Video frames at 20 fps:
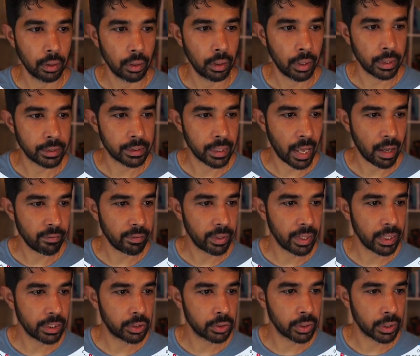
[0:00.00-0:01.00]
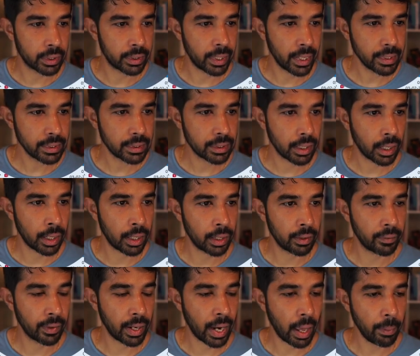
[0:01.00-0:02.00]
Let's navigate to the test under
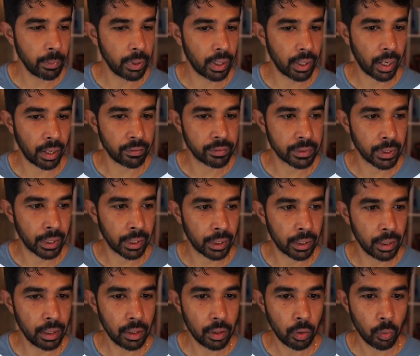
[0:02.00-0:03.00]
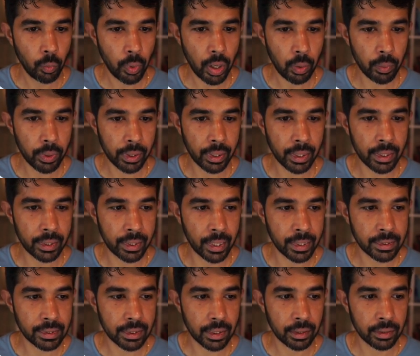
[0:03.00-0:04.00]
the Lambda lifecycle where we can
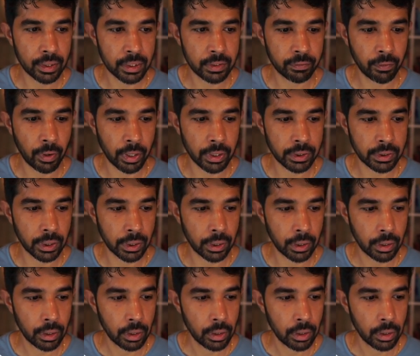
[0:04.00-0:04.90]
test this function.